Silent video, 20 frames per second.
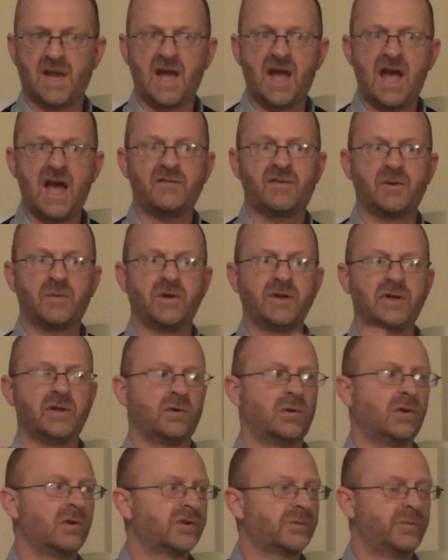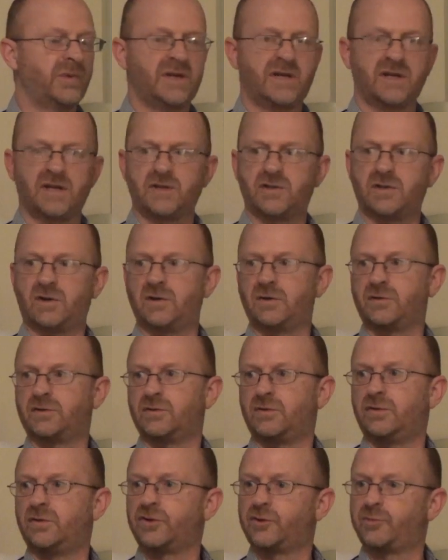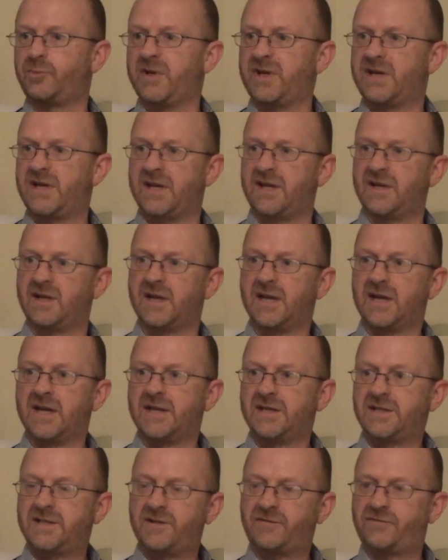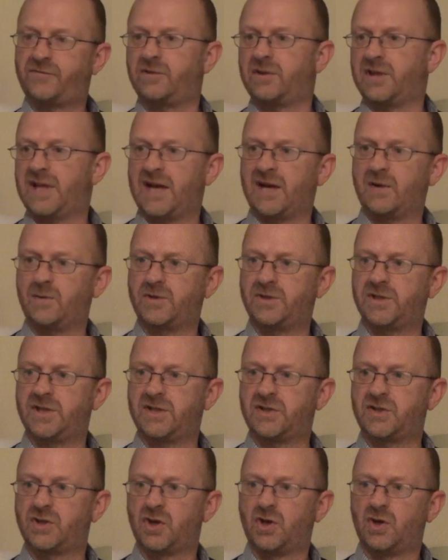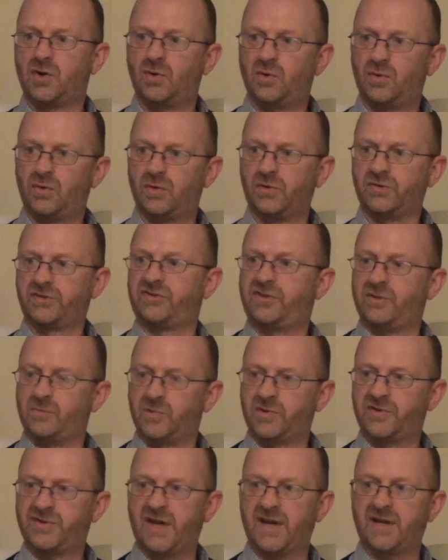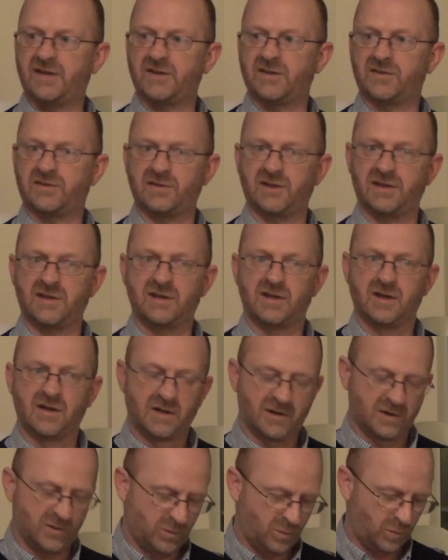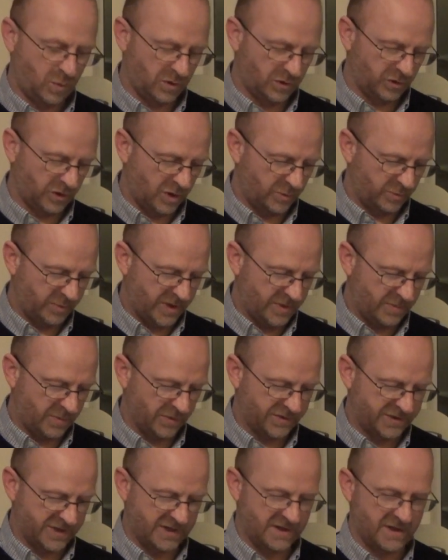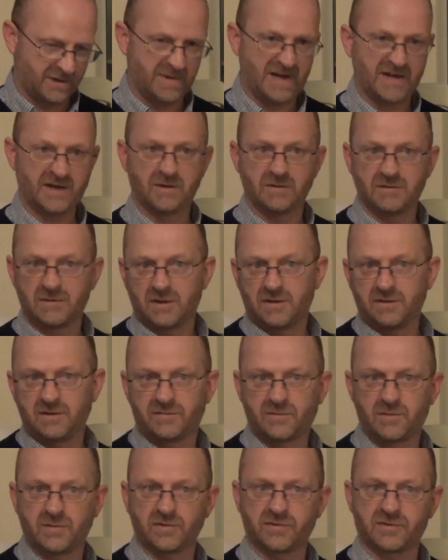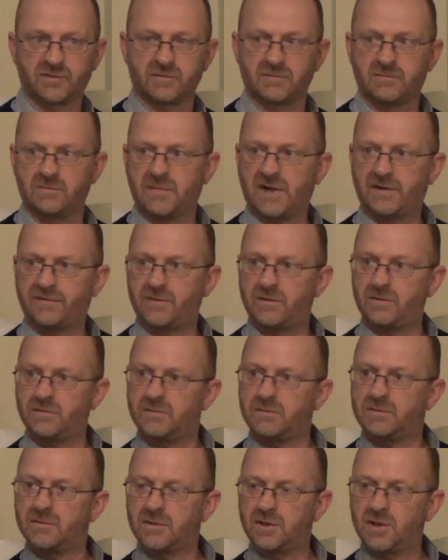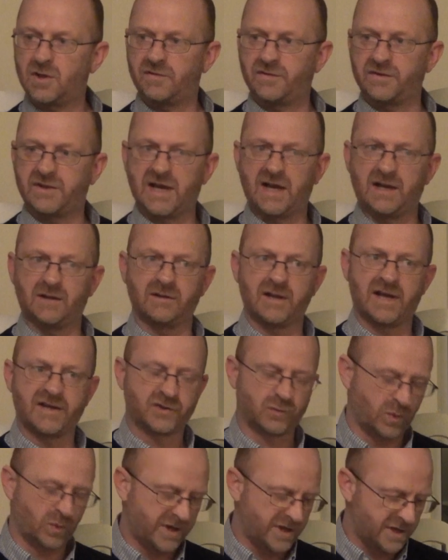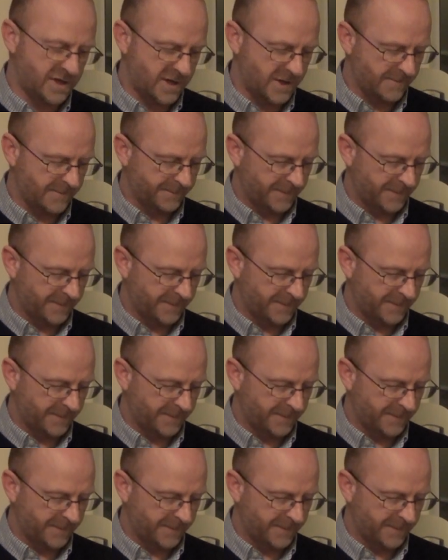Everybody all speaking in tongues, all speaking different languages, all simultaneously, will not people say they're mad? And of course, Matthew covered that last week.